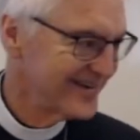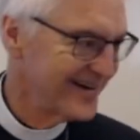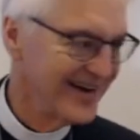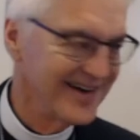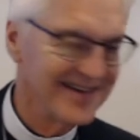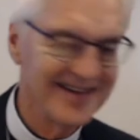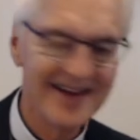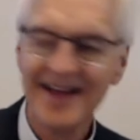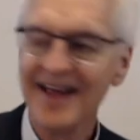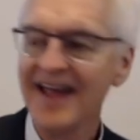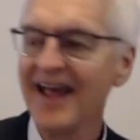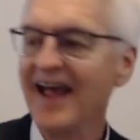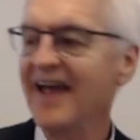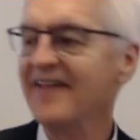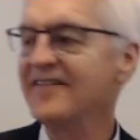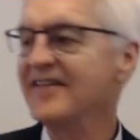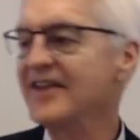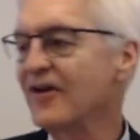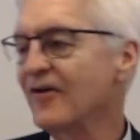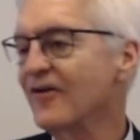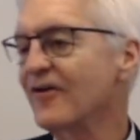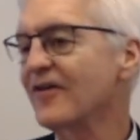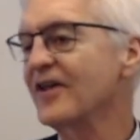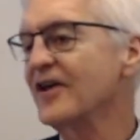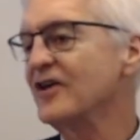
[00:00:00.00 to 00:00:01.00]
right? And
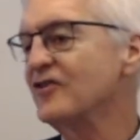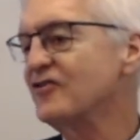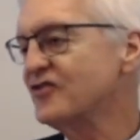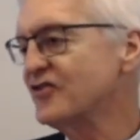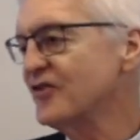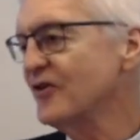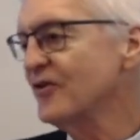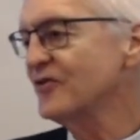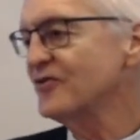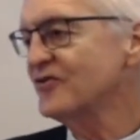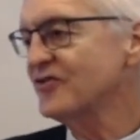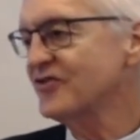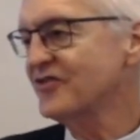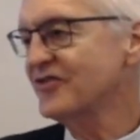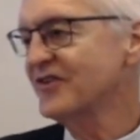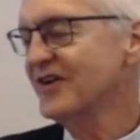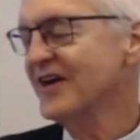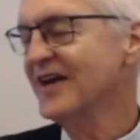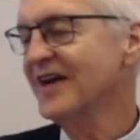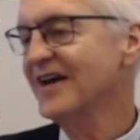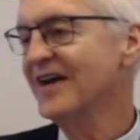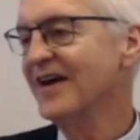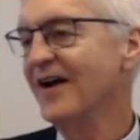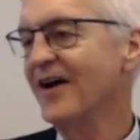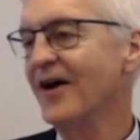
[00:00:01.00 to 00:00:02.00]
the early church,
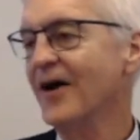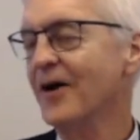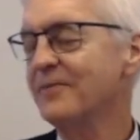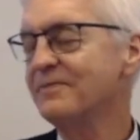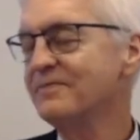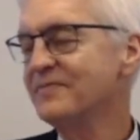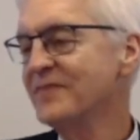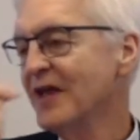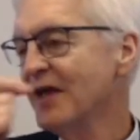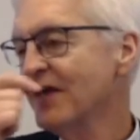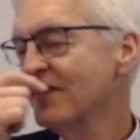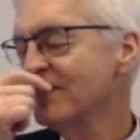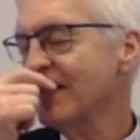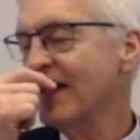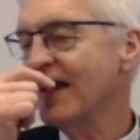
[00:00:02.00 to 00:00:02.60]
uh,